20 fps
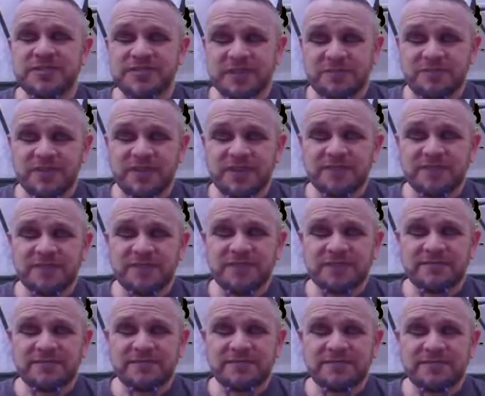something.
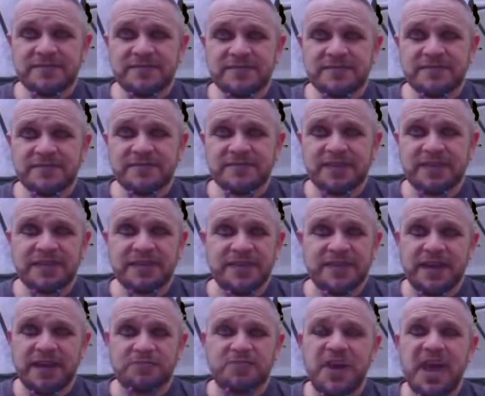Like,
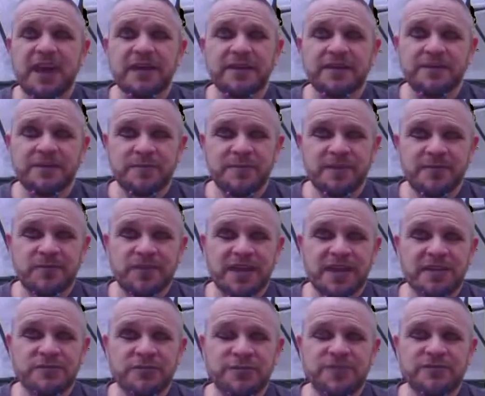I'm not going to be
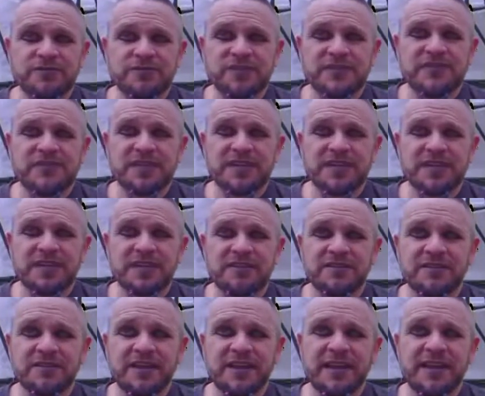okay with you just sitting
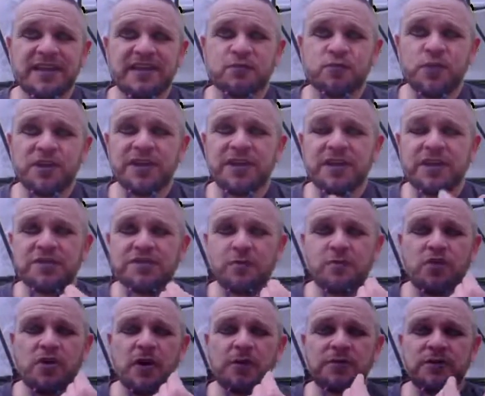here and working on your
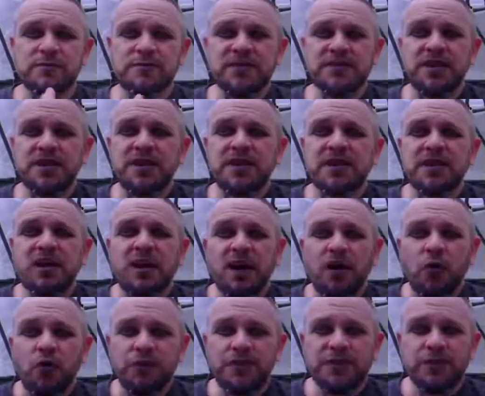problems
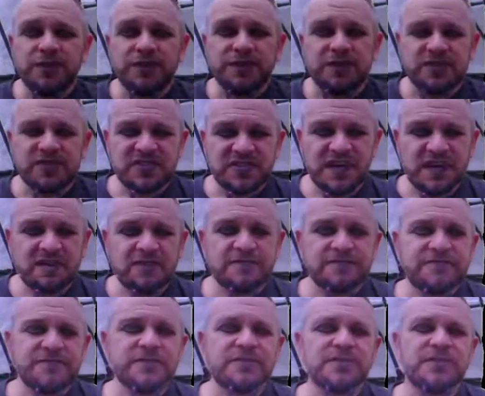only with
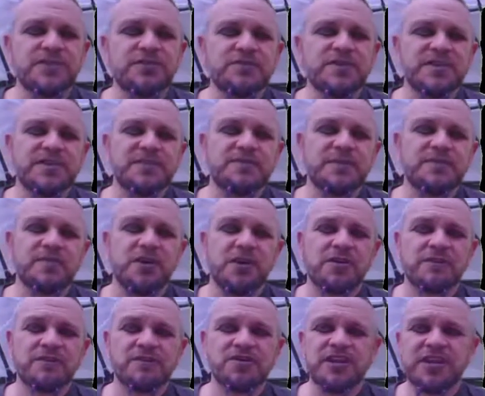yourself. You need to be
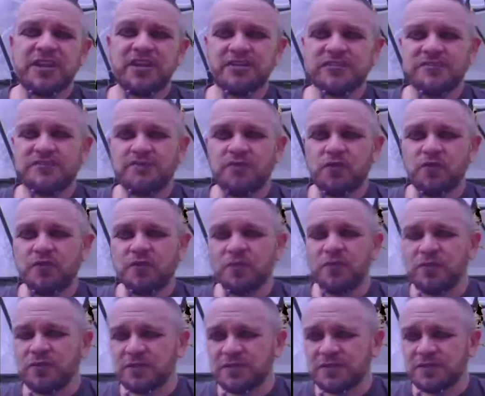part of change for the
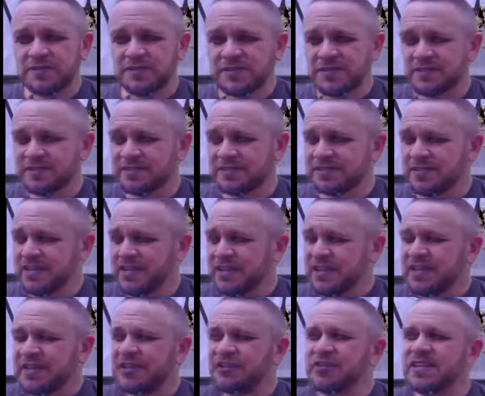world. And
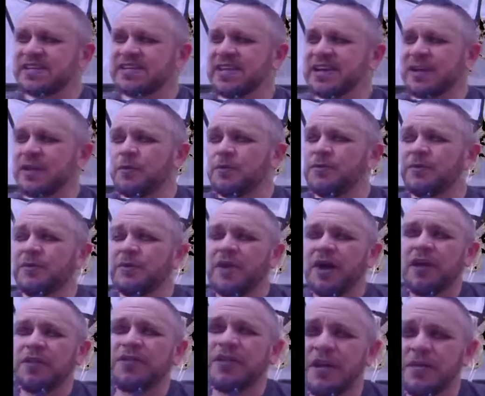you need to help
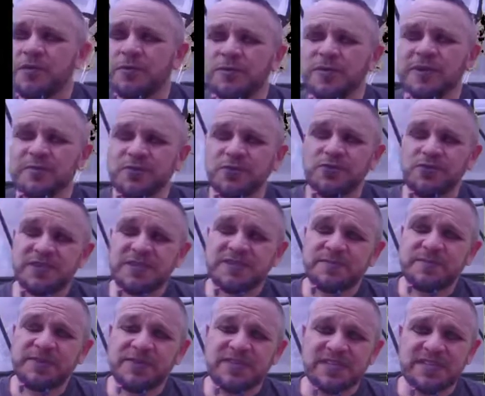all the other people who are
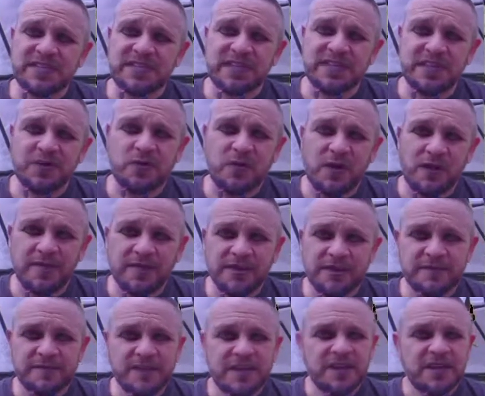experiencing
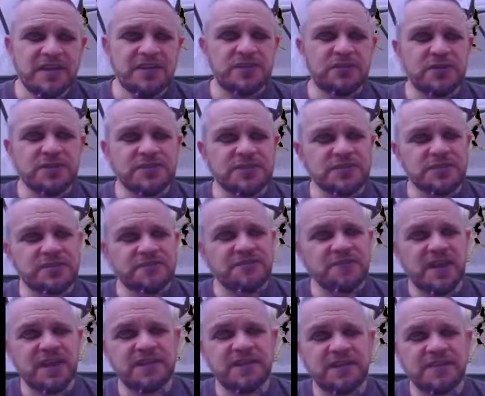inequality. You're also going to
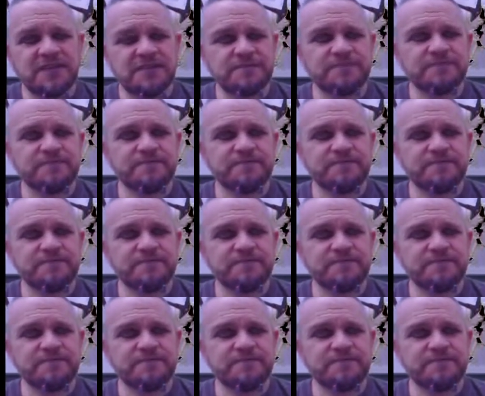find in